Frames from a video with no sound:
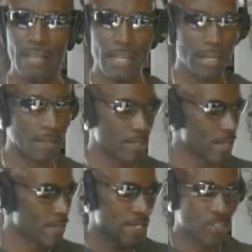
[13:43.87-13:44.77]
And
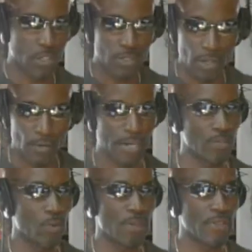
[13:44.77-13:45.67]
that's just, you know, that's
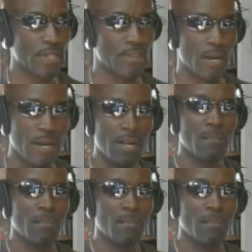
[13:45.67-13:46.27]
the way things are.